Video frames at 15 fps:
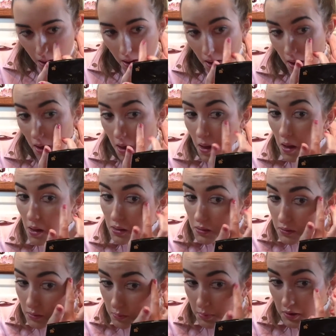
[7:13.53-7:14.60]
And a
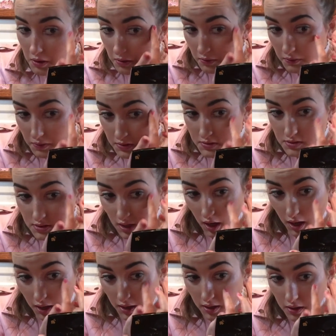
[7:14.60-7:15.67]
little bit on this
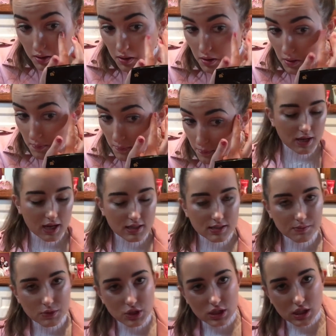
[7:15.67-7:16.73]
side. Next,
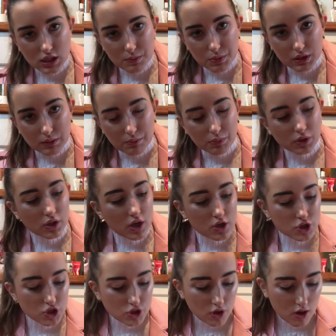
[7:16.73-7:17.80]
I'm just gonna put the
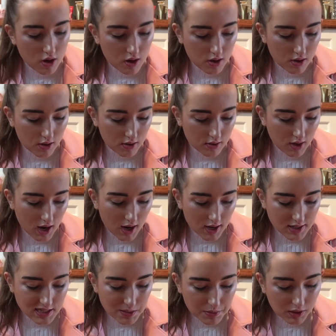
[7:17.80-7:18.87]
blush on.
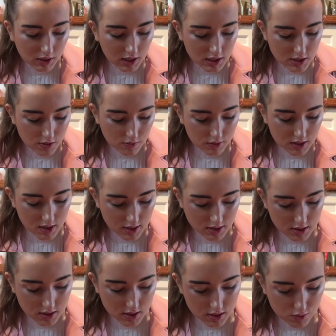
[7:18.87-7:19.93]
I typically don't like
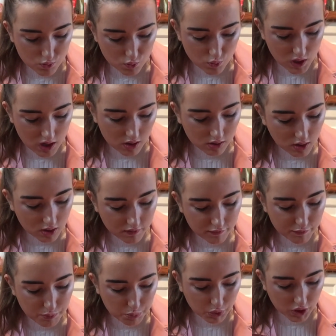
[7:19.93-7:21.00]
to wear a lot of
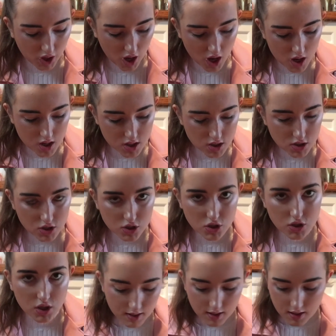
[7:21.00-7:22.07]
blush.